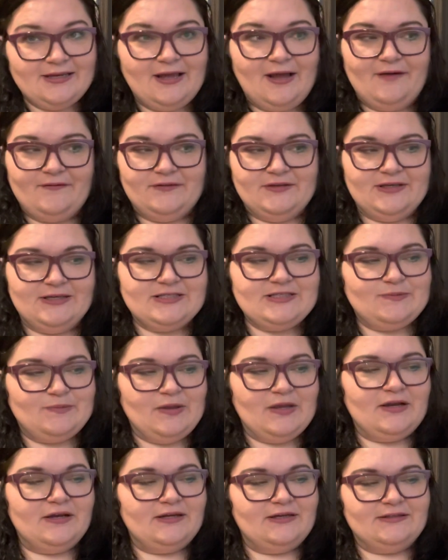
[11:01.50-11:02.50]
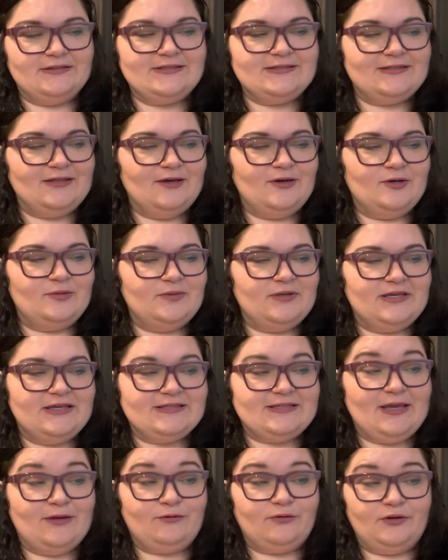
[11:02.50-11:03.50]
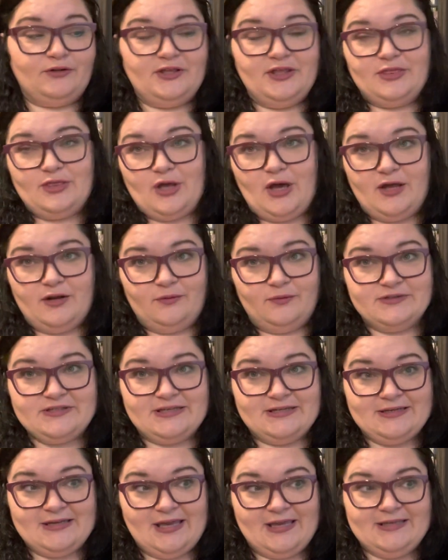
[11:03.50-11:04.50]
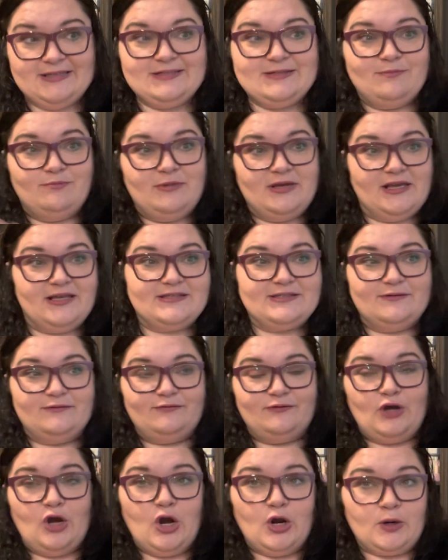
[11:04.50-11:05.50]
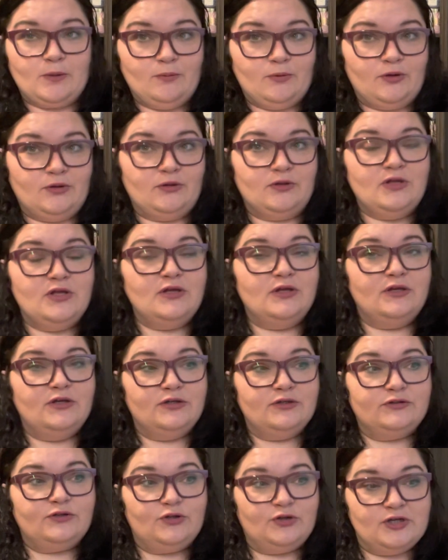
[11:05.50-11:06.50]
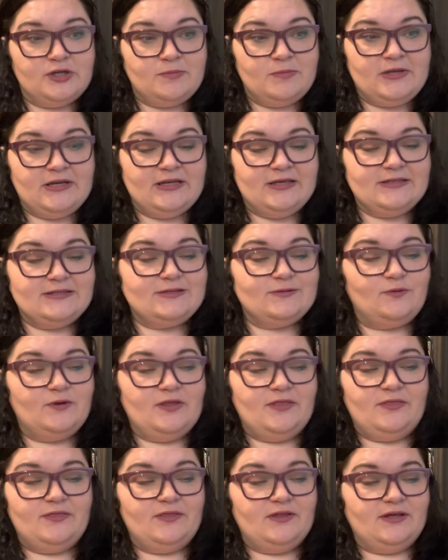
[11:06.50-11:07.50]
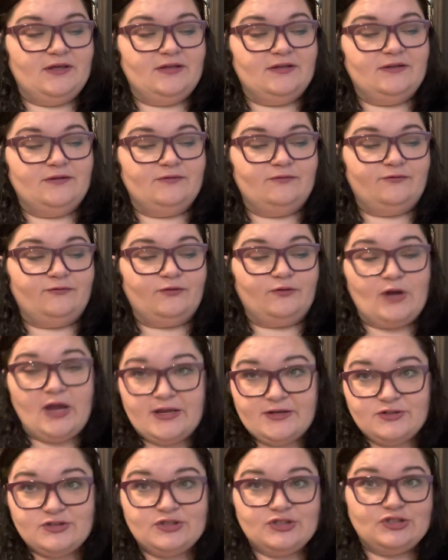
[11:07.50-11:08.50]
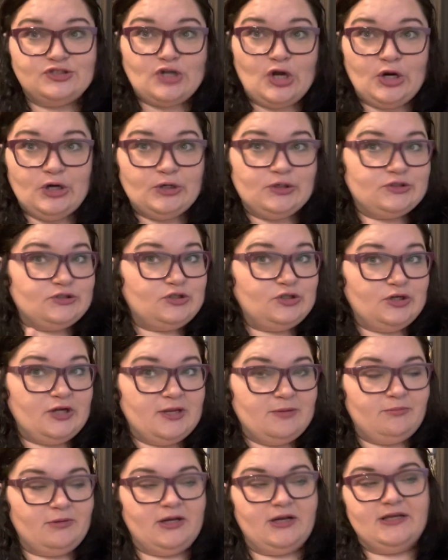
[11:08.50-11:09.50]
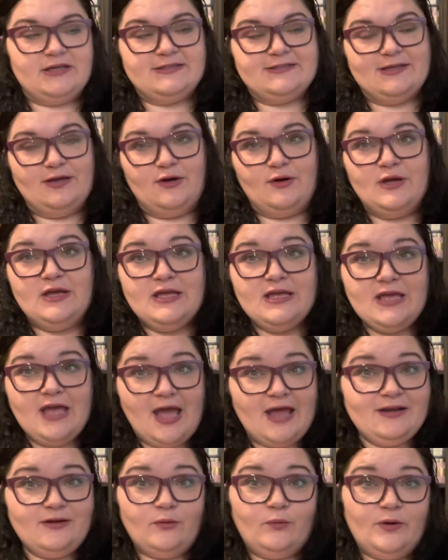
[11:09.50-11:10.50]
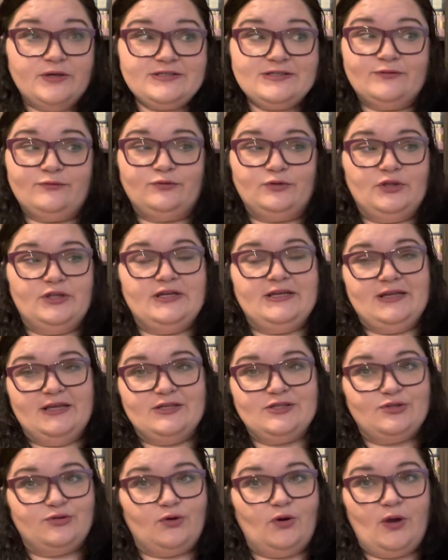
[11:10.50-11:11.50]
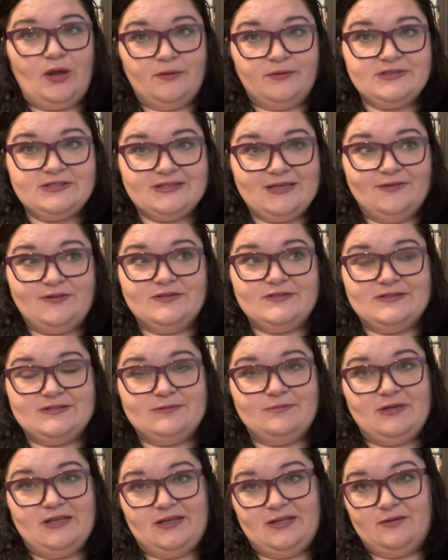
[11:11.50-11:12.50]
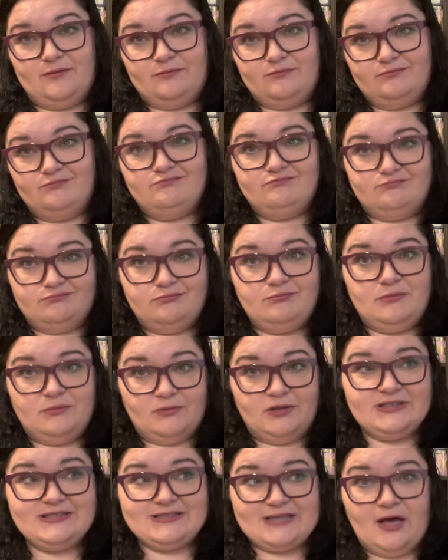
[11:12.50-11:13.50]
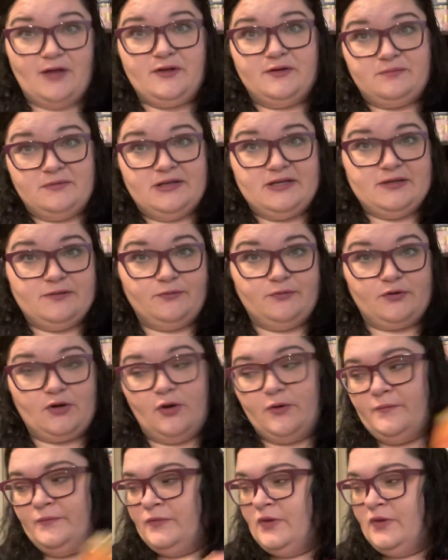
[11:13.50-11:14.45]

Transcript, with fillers: on the experience though, because I really thought it was a nice mix of caramel creaminess with the fresh tart cranberry. So, and it was a really nice throw. I would say this is medium, a solid medium throw.